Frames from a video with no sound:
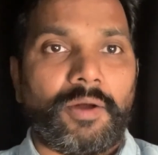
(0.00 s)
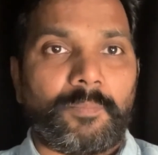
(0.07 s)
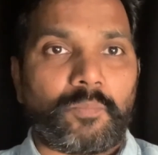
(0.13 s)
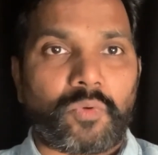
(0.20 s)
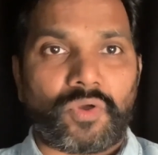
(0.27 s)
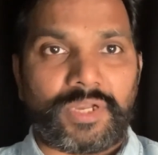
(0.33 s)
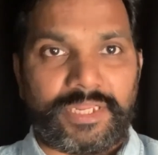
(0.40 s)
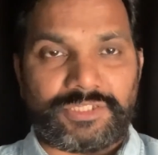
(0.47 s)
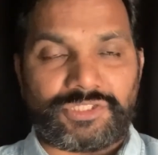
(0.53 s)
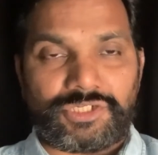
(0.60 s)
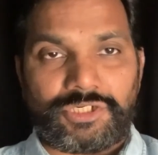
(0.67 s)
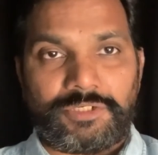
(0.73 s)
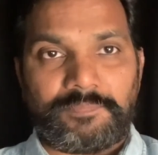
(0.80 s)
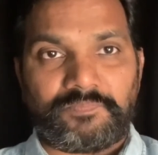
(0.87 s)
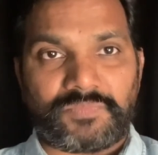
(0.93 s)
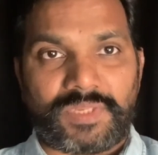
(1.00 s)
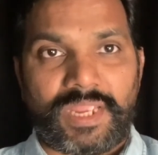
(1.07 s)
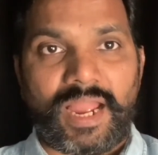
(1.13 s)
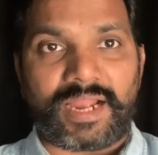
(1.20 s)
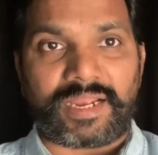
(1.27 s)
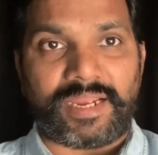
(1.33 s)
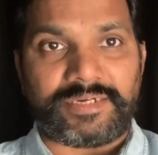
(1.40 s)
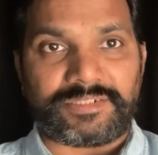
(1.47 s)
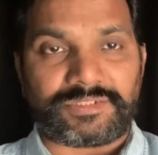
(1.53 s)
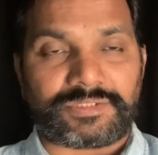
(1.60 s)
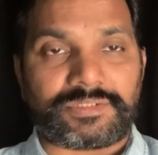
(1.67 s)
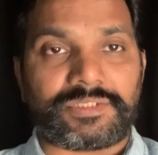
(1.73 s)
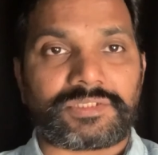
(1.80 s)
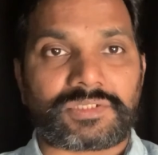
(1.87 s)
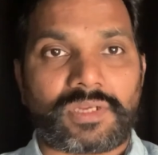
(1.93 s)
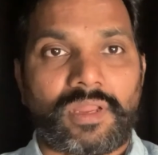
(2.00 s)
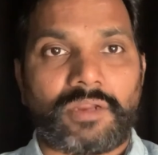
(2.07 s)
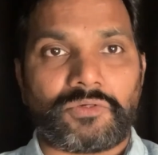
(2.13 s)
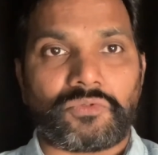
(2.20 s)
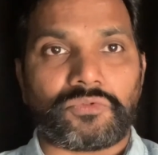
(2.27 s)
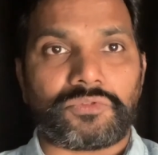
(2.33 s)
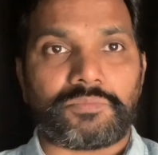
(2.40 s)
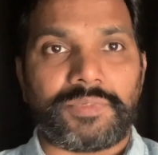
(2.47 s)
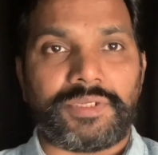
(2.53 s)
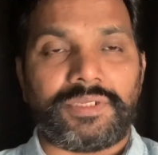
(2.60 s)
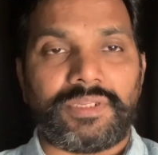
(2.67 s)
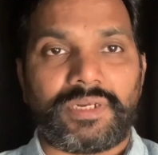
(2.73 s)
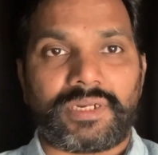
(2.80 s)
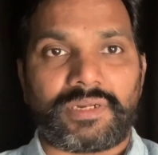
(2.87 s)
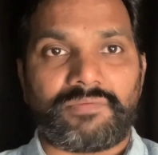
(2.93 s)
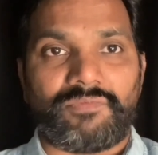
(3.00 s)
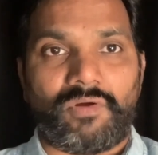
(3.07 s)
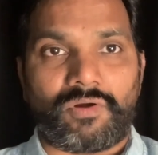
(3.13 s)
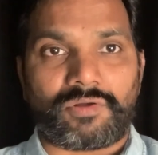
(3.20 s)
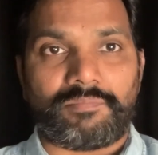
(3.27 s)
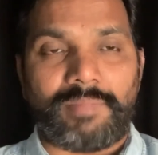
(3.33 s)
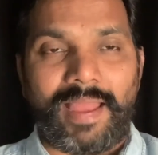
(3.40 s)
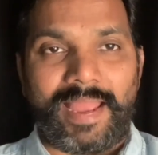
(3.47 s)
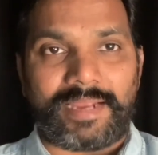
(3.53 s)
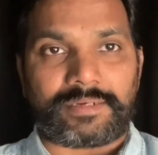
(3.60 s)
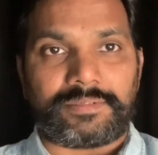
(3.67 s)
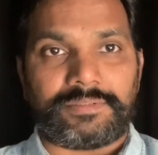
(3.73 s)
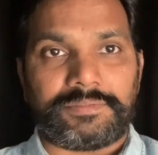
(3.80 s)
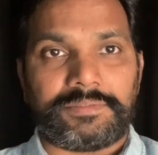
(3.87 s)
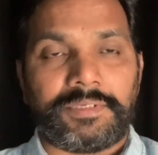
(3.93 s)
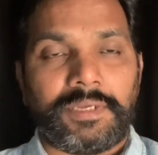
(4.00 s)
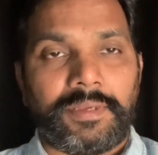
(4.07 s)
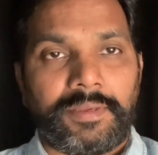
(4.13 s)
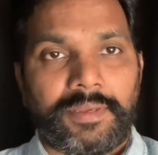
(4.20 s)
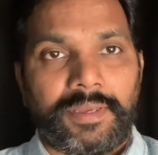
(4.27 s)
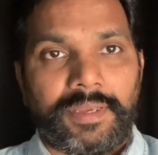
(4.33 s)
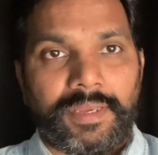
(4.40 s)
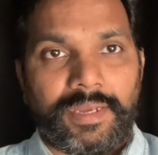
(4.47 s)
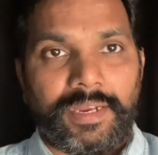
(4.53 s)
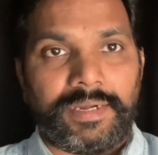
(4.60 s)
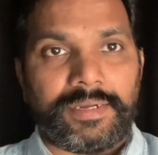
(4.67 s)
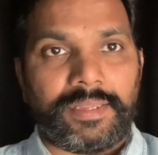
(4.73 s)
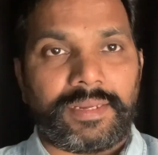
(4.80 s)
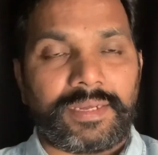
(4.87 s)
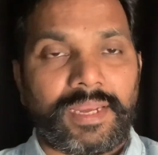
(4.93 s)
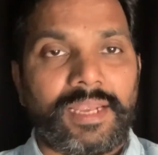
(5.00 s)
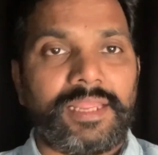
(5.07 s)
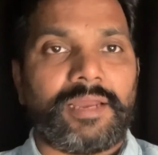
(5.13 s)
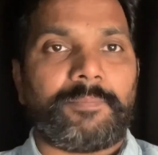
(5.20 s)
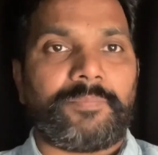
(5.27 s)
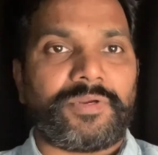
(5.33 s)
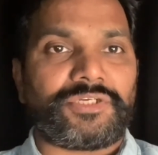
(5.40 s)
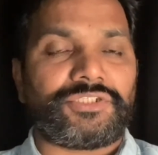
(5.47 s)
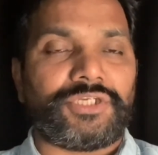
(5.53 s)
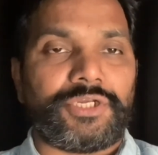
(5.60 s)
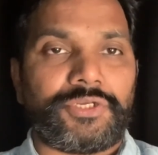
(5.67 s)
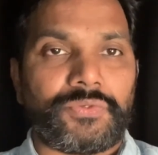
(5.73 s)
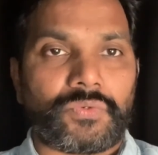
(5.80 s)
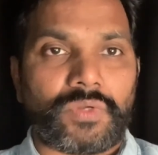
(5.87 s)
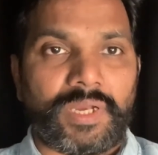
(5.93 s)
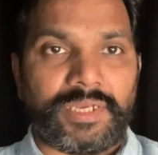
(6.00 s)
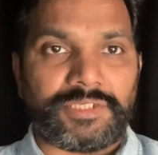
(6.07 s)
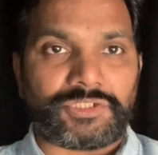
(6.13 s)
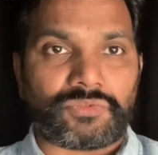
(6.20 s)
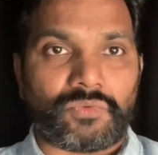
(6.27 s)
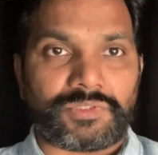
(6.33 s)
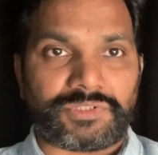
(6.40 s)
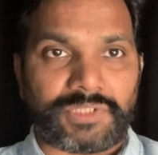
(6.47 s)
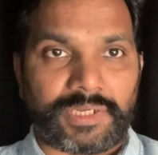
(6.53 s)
protest against this law to be revoked back. And I really appreciate you guys once